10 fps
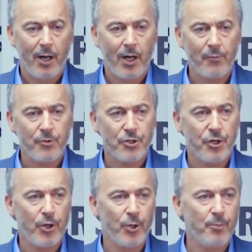how would you
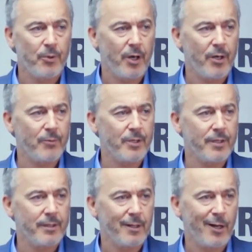cope, how
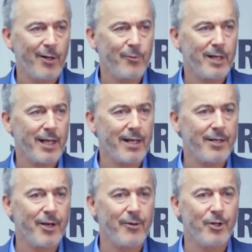would
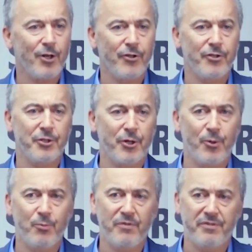London
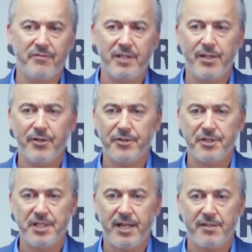cope with
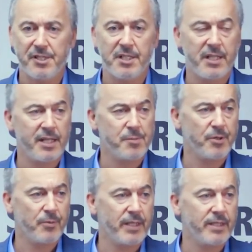1,500 terrorist attacks
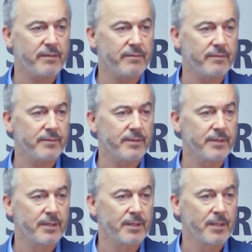per week?
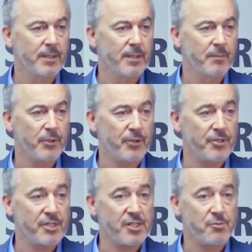
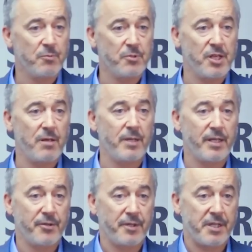Because that's what was
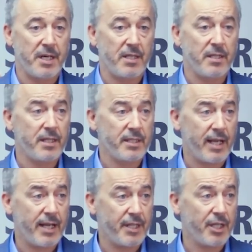happening in Northern Ireland at
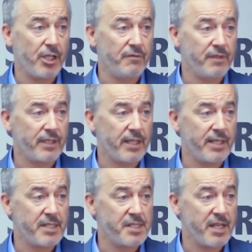the height of the conflict in
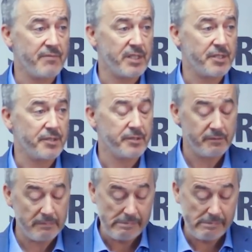1972.